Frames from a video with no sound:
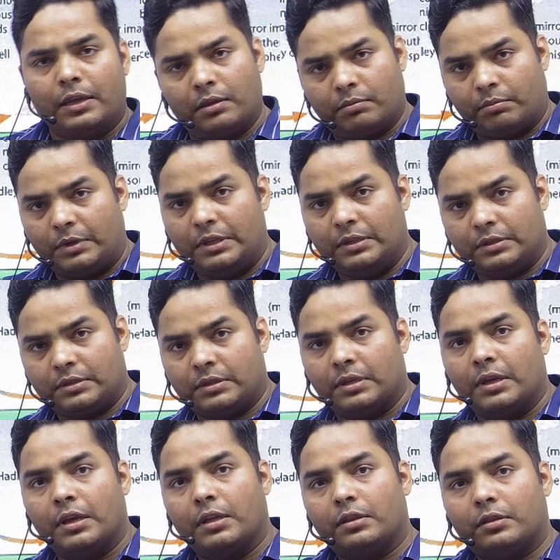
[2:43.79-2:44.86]
means
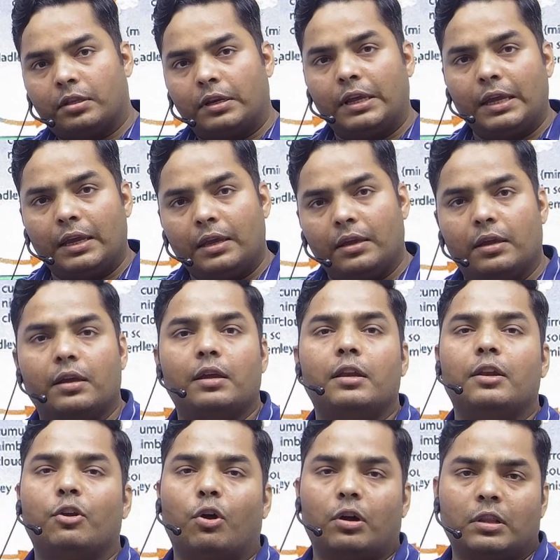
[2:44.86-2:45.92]
3 in
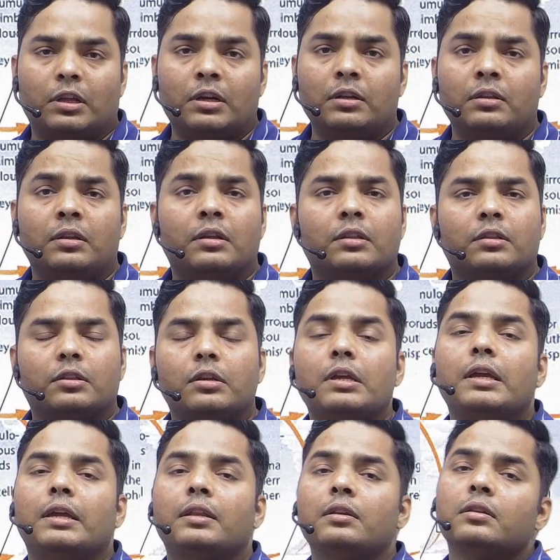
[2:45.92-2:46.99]
northern, 3
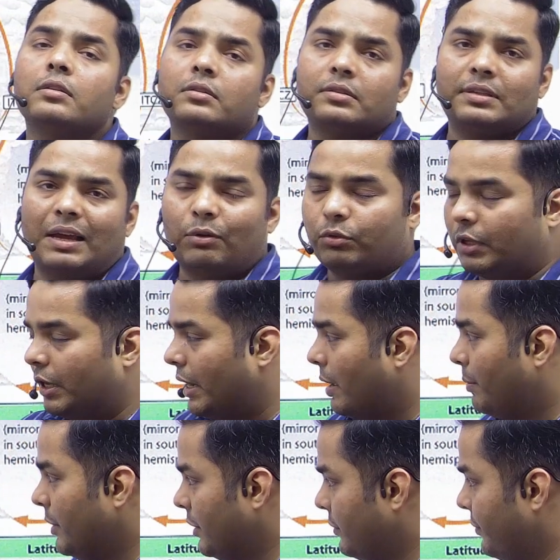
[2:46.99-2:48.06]
in southern
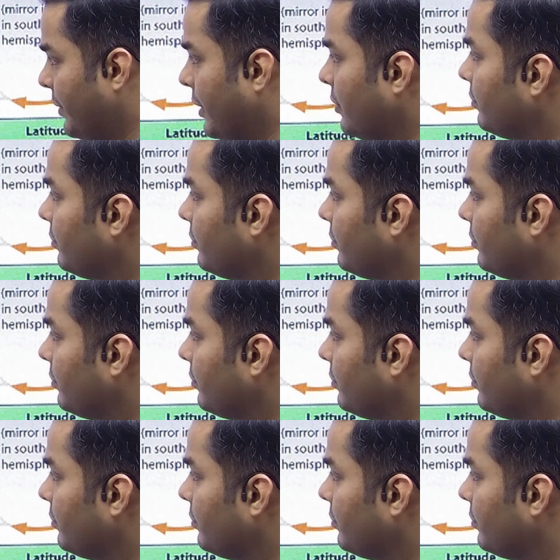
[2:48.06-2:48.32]
hemisphere.